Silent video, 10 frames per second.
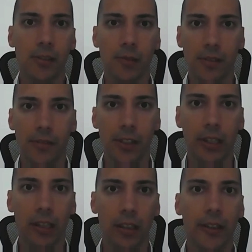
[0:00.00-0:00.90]
So it's a
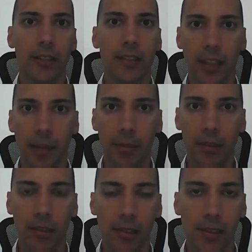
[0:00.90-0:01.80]
very clear
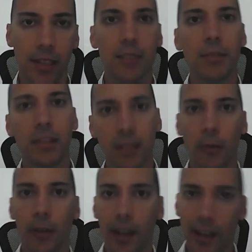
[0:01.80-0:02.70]
anti-capitalist sentiment.
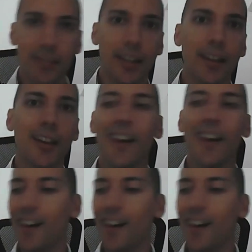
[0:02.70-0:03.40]
Okay, tick.